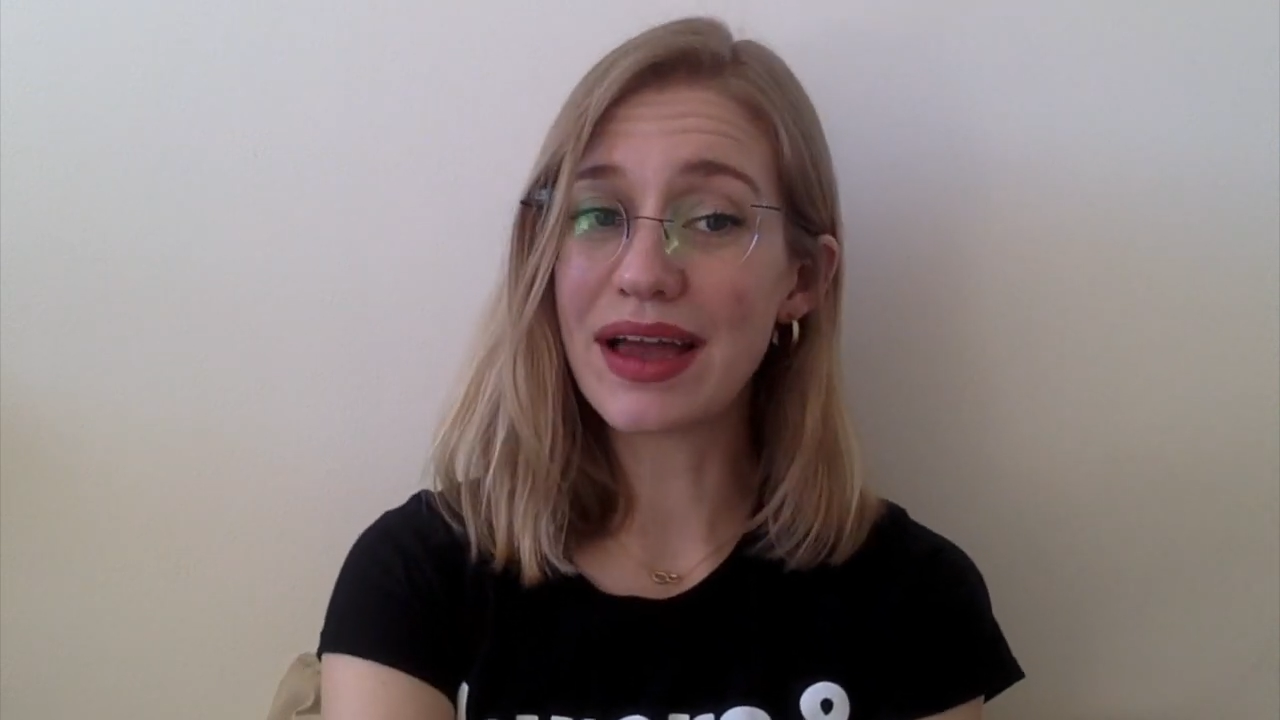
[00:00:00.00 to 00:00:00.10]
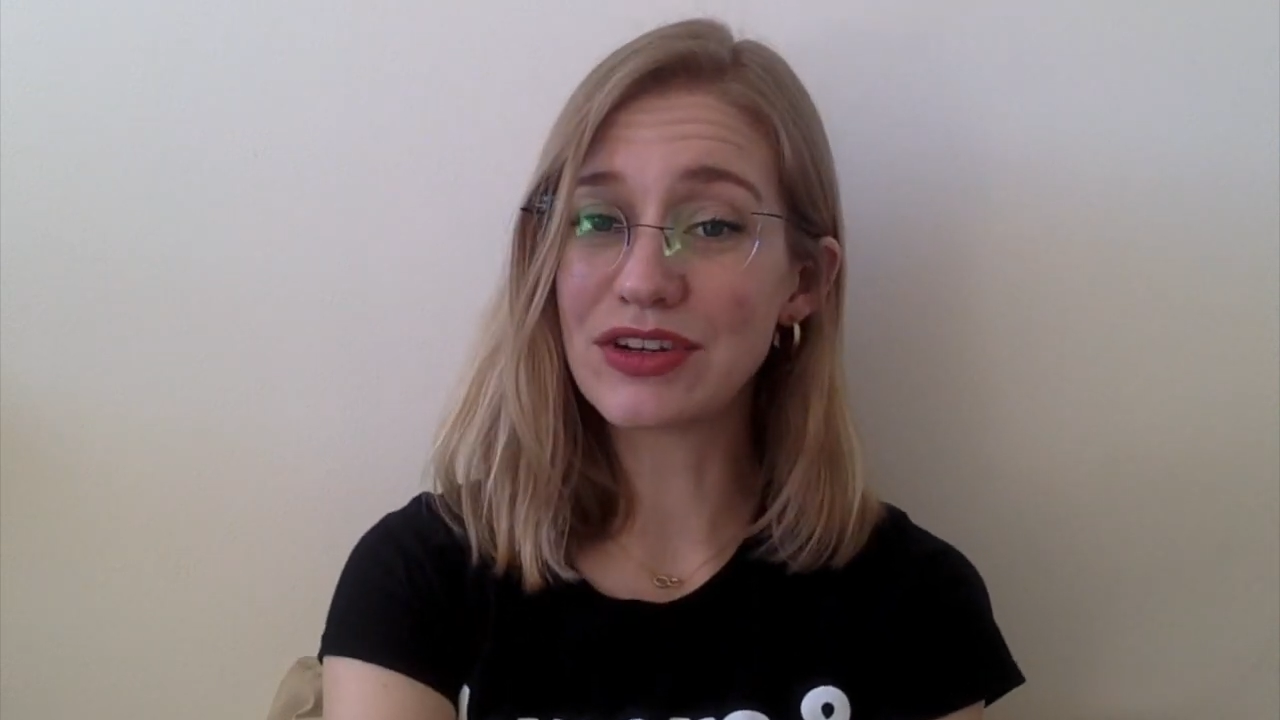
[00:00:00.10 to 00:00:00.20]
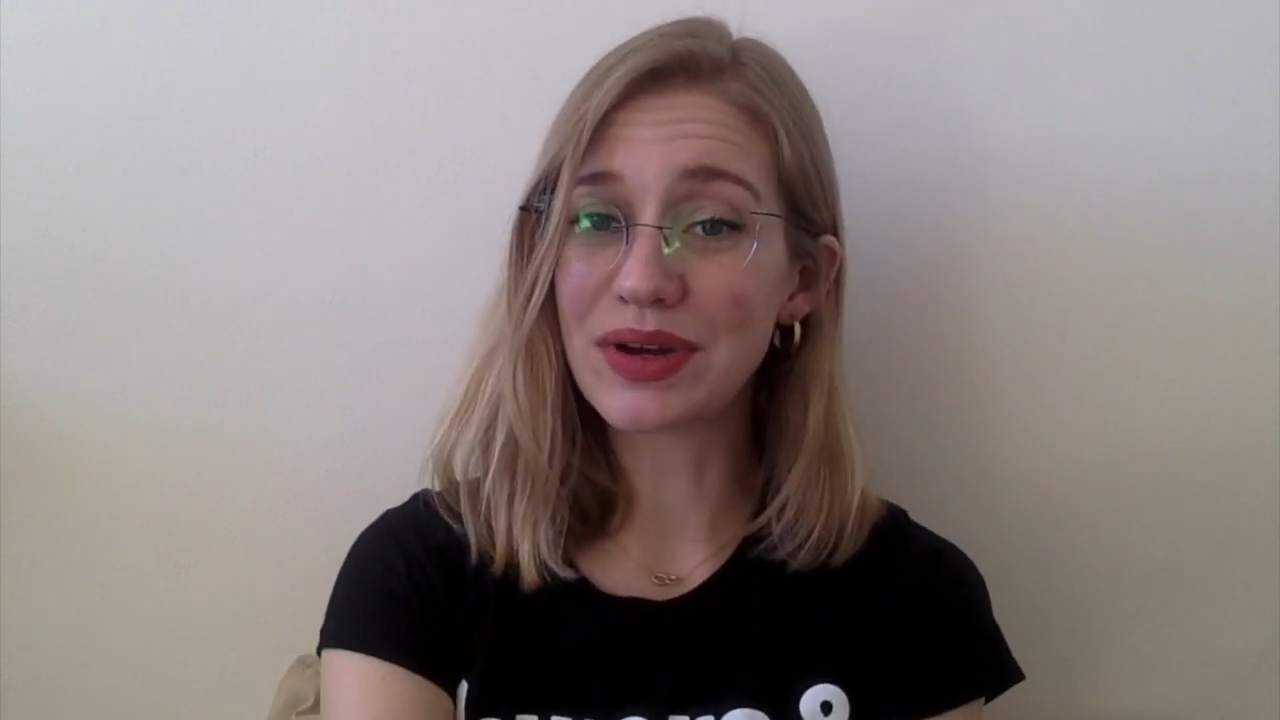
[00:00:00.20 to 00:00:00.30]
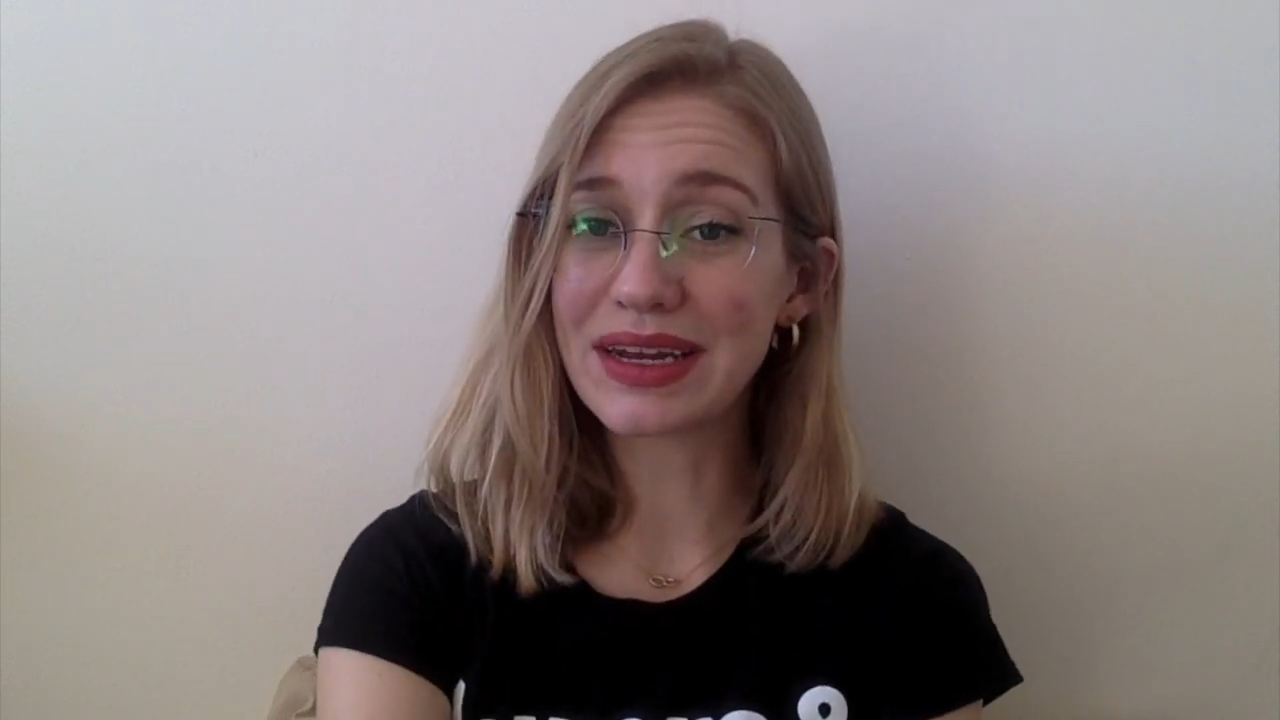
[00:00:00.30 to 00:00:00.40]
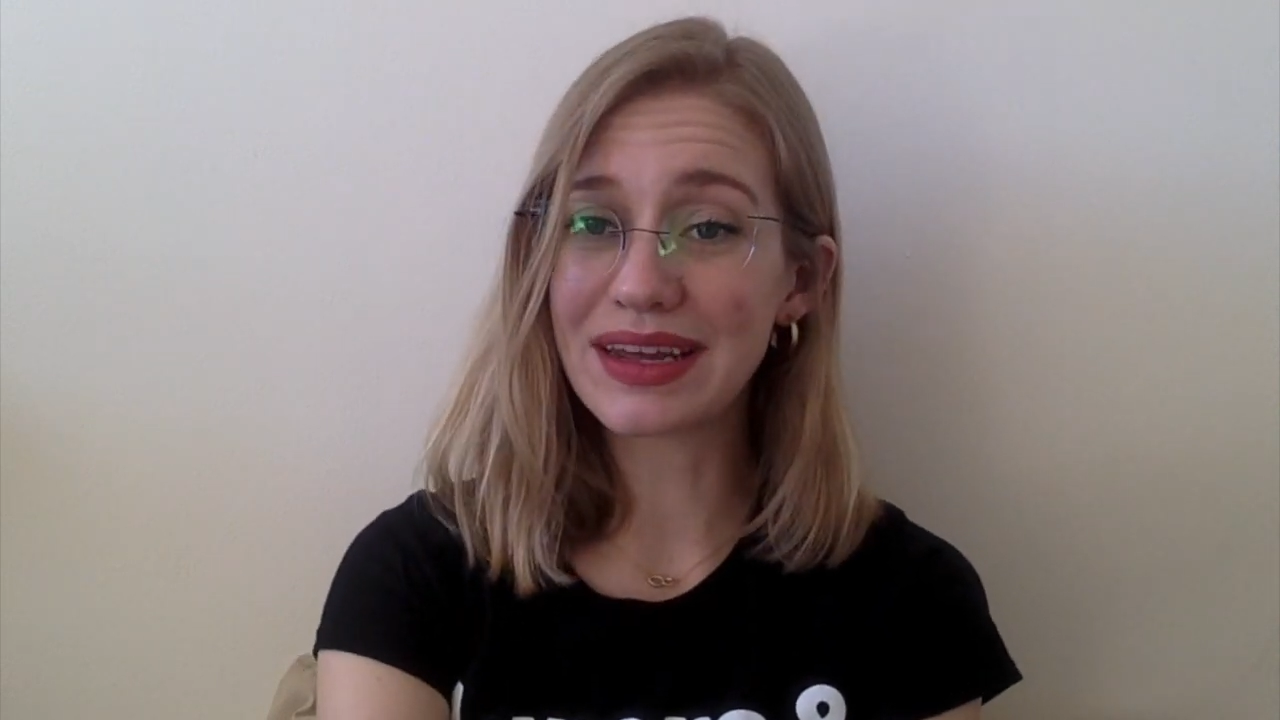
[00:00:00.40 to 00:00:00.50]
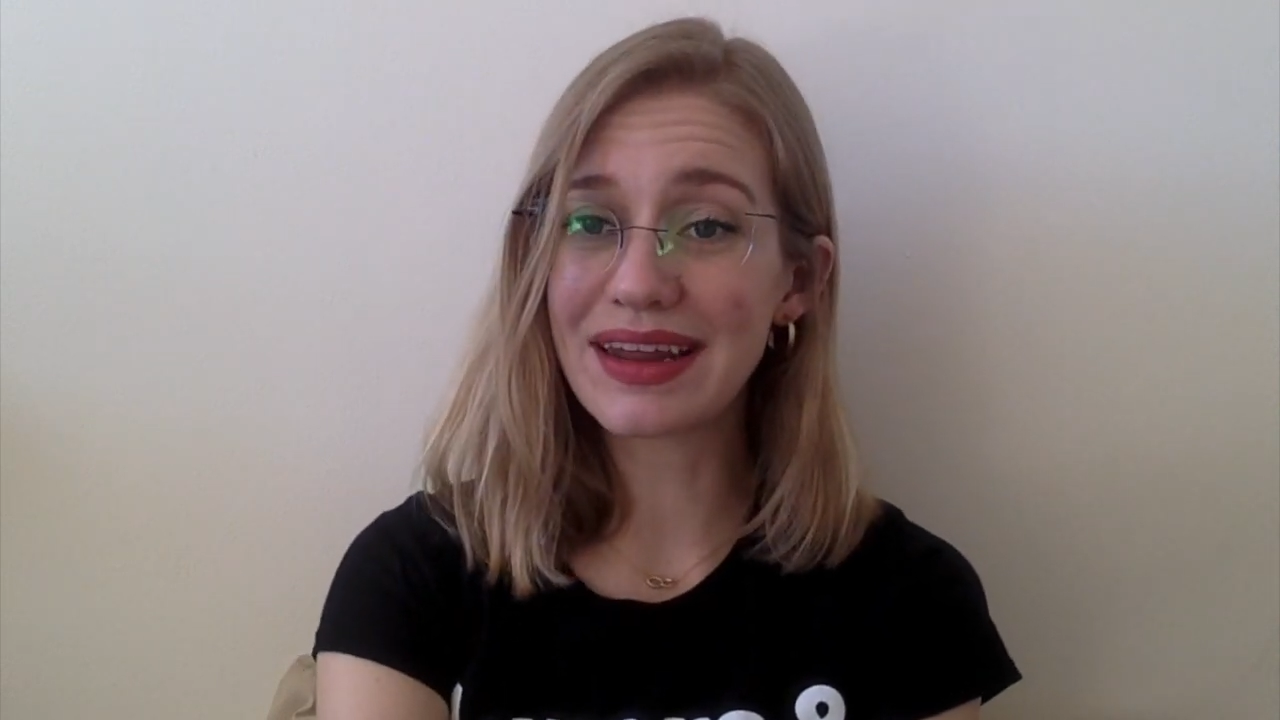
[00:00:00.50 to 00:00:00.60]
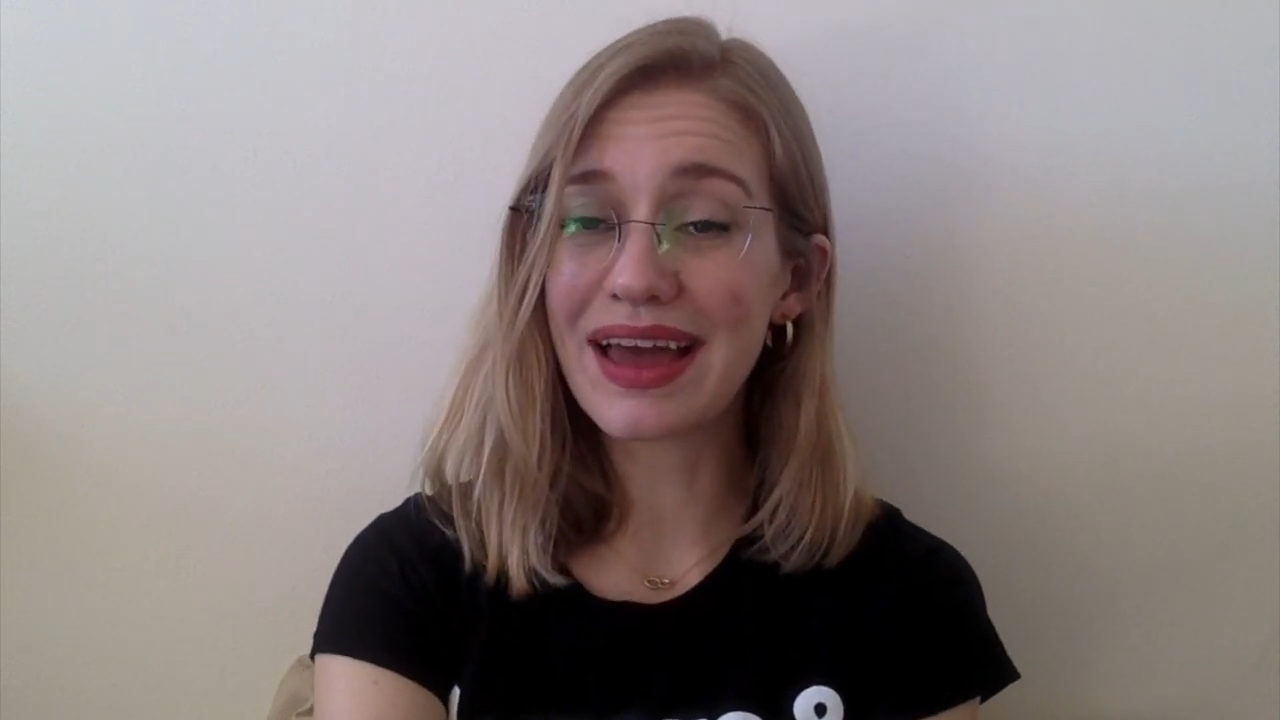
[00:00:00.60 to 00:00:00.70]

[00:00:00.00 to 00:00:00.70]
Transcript: hydrated,